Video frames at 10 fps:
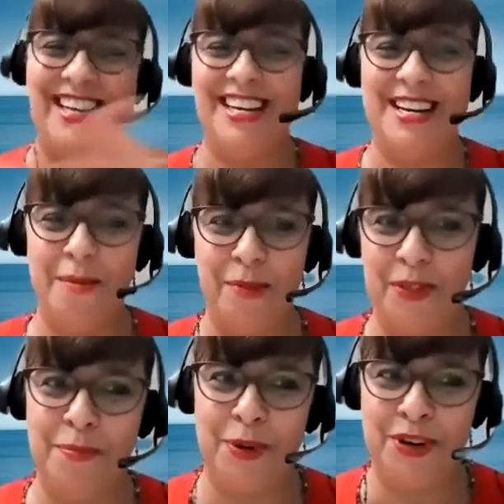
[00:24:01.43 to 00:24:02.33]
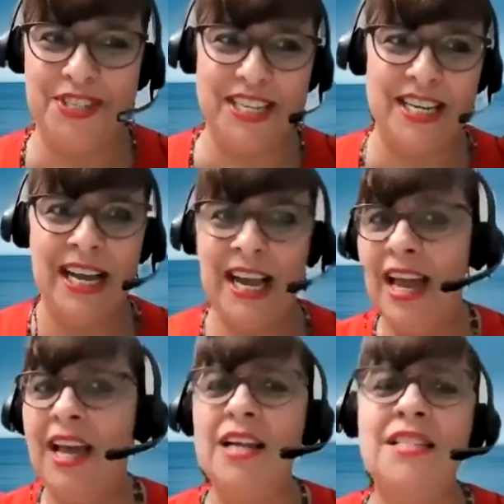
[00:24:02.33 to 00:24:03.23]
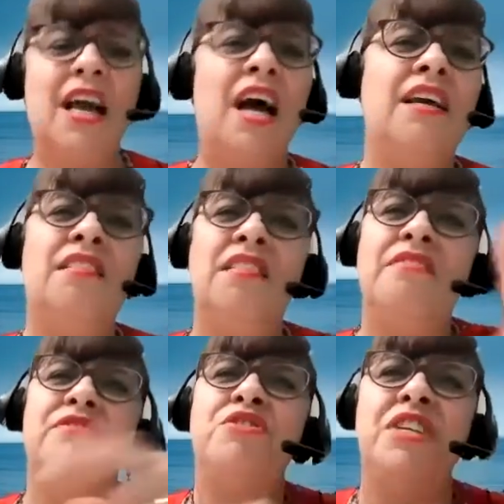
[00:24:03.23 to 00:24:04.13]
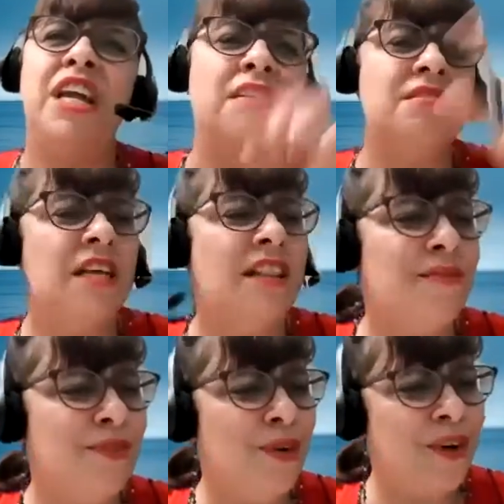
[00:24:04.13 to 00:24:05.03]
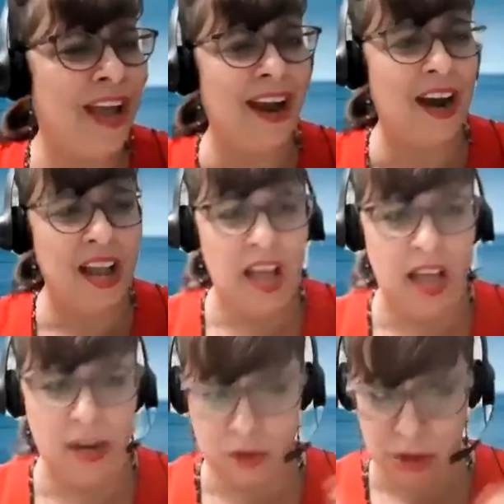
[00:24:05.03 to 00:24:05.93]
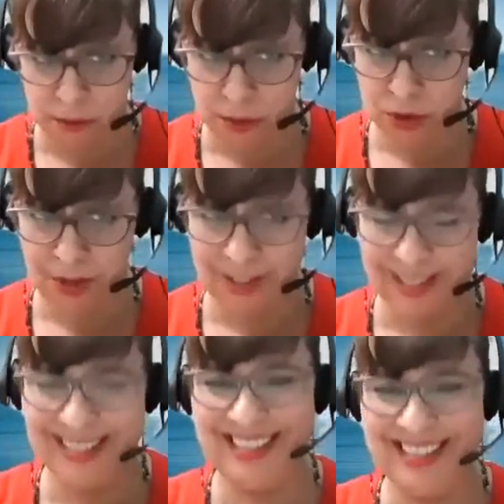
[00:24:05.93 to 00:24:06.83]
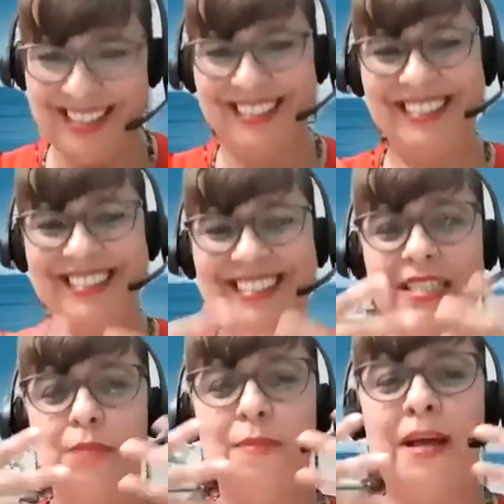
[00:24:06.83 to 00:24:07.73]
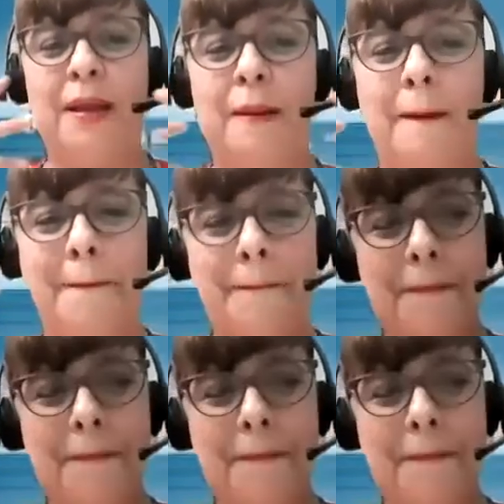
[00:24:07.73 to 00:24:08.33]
I say the name of the person. And I say, I love your nails. I love your hair. And you see the person like this and they smile.